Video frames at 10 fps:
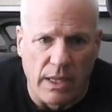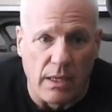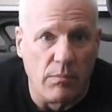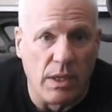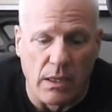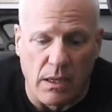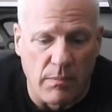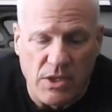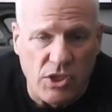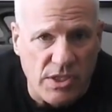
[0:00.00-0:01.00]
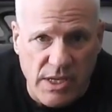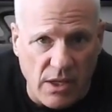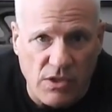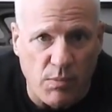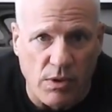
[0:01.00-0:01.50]
they can be a commissioned
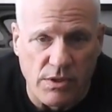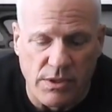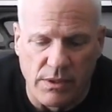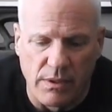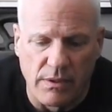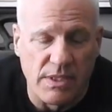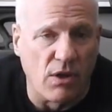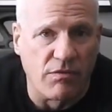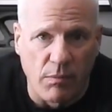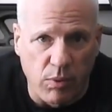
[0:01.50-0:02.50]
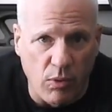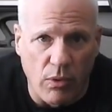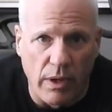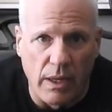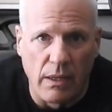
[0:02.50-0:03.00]
salesperson,
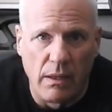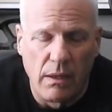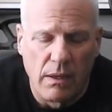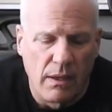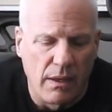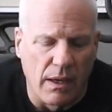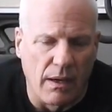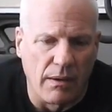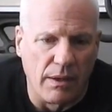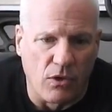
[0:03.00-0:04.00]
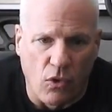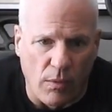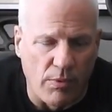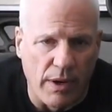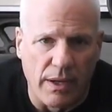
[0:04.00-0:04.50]
self-employed,
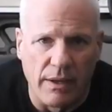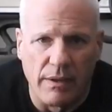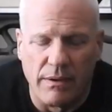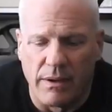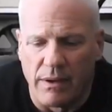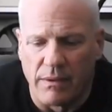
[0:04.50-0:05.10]
incorporated,